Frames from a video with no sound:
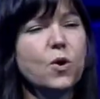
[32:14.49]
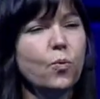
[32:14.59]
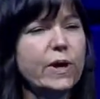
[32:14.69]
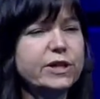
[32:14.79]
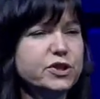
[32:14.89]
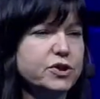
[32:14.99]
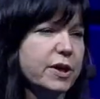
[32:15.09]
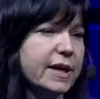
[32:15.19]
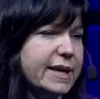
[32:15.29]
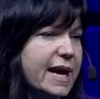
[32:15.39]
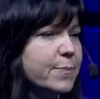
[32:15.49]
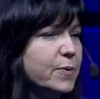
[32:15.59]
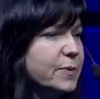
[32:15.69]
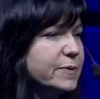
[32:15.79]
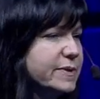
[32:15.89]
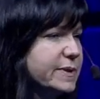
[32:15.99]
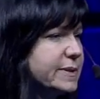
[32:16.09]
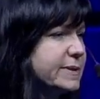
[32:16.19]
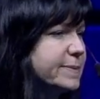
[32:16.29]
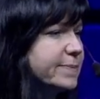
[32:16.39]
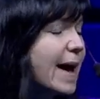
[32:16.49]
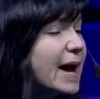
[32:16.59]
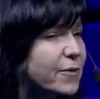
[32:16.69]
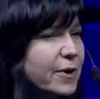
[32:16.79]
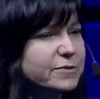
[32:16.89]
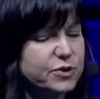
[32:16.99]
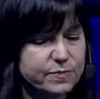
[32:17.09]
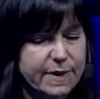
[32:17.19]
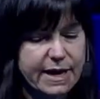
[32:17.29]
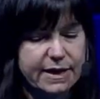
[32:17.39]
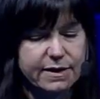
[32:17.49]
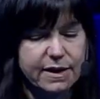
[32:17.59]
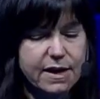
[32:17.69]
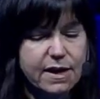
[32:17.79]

which enabled the macro to run.